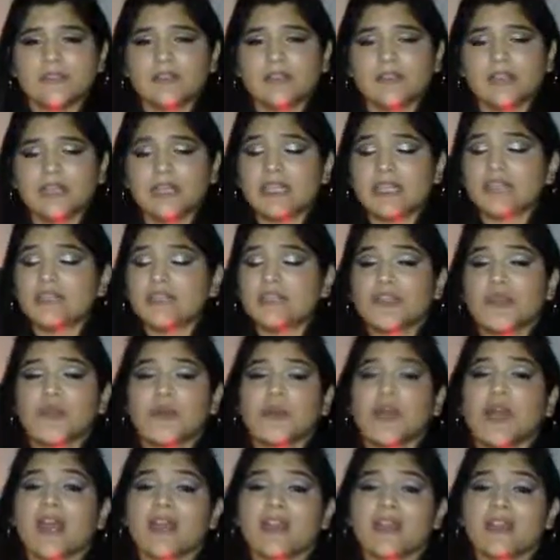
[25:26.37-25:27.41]
it's
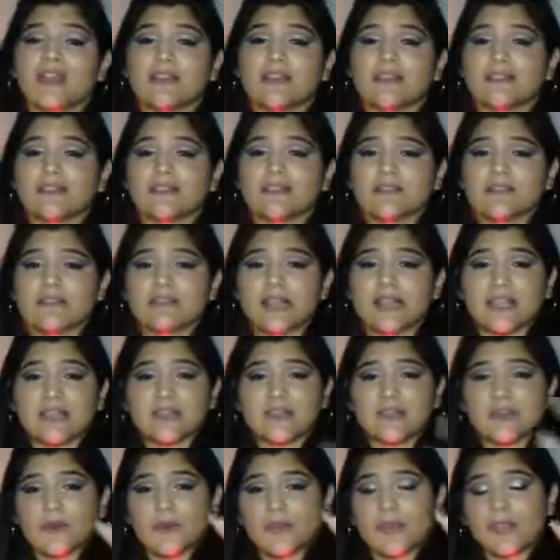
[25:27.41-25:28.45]
okay. That's
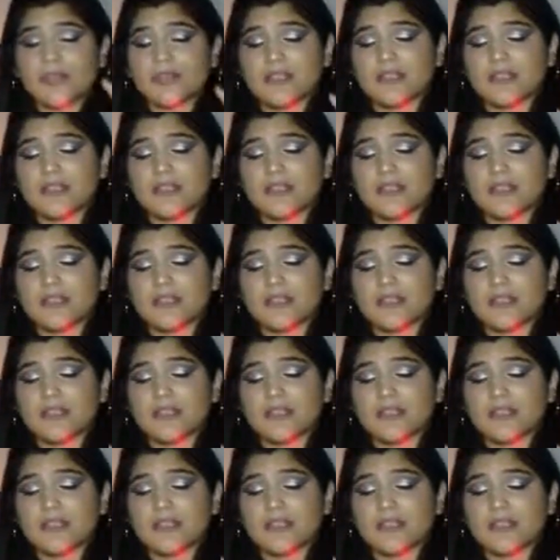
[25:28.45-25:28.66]
okay too.